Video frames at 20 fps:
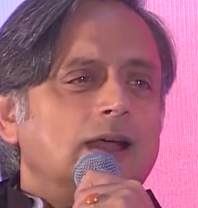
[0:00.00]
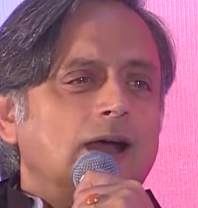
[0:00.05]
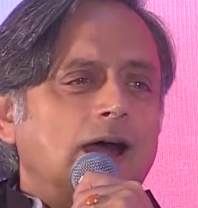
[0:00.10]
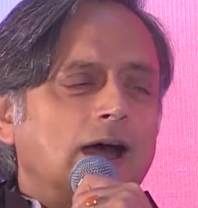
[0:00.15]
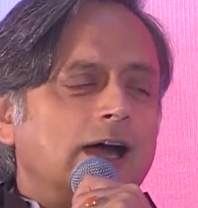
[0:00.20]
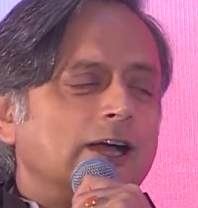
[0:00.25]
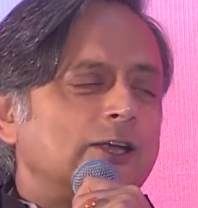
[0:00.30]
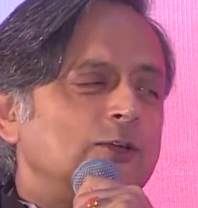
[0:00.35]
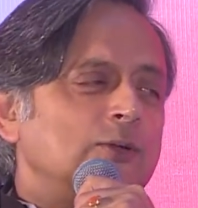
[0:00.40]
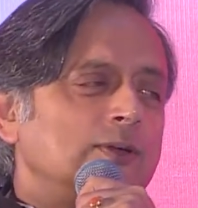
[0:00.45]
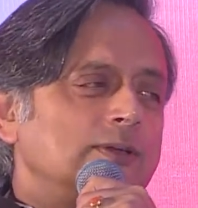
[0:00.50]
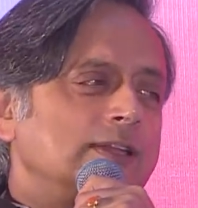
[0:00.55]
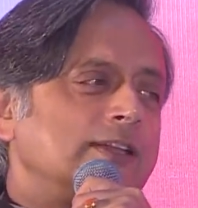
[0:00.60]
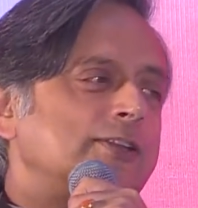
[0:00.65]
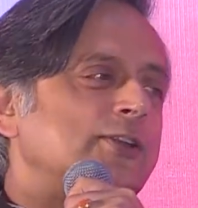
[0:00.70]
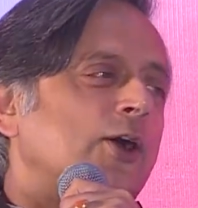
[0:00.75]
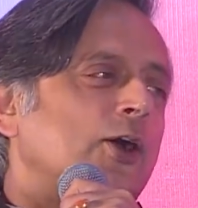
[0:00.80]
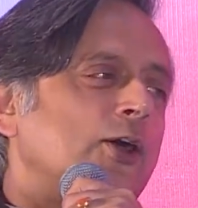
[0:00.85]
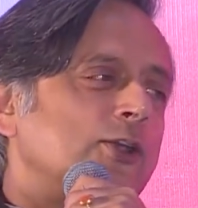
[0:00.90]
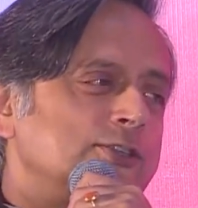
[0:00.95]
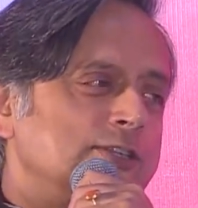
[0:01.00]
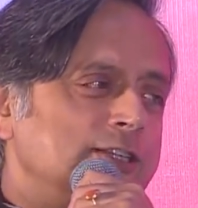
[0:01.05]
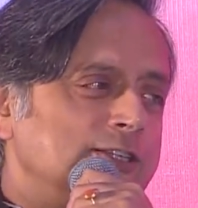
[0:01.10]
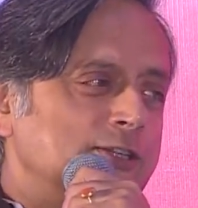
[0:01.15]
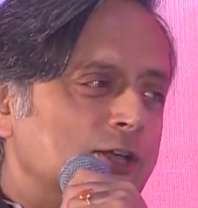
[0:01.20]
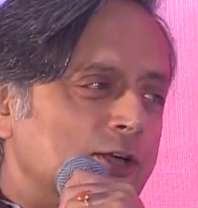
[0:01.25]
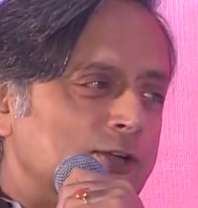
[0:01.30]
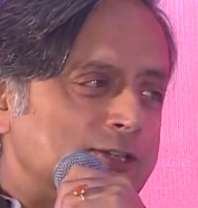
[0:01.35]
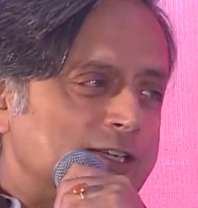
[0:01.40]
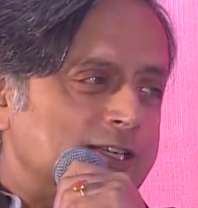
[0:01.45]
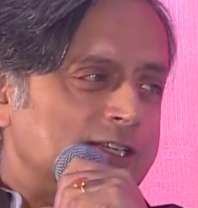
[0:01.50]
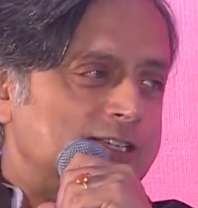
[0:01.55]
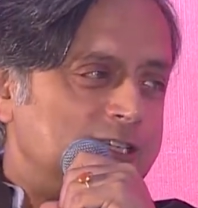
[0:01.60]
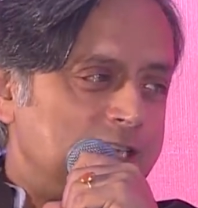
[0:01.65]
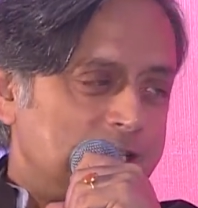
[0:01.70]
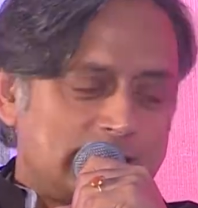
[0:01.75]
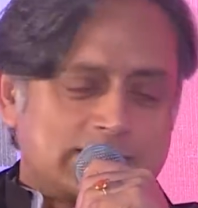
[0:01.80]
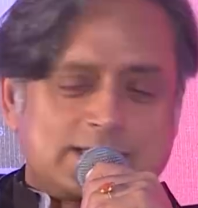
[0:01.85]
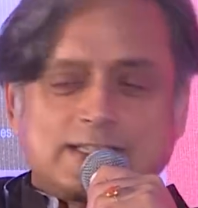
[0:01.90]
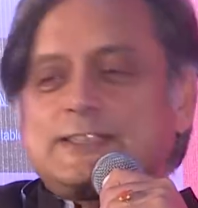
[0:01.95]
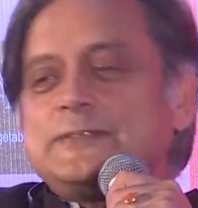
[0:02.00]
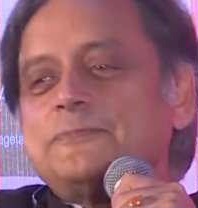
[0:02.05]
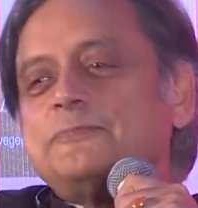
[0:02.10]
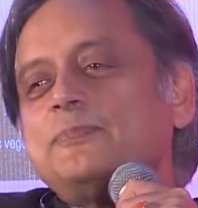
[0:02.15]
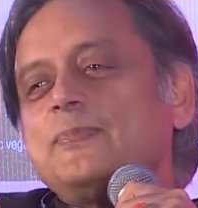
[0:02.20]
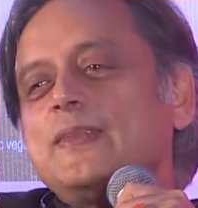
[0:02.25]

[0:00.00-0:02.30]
arguing that God did not exist.